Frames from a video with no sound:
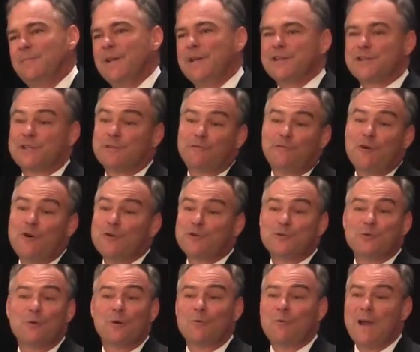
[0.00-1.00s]
Because the
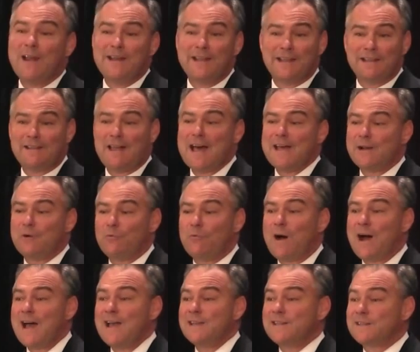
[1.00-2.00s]
folks who are waiting in line at
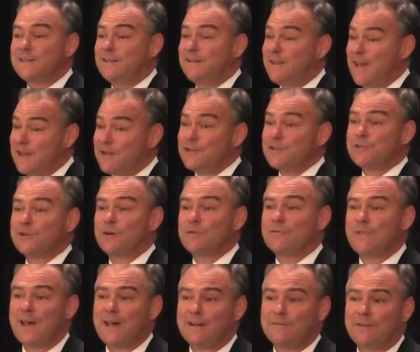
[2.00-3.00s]
Wise, they
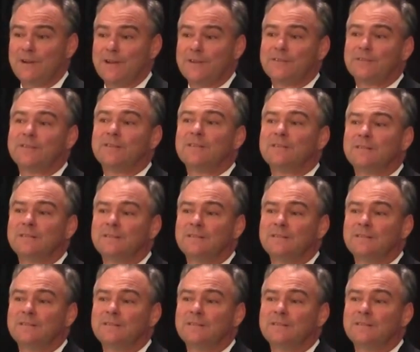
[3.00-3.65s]
deserve that of us.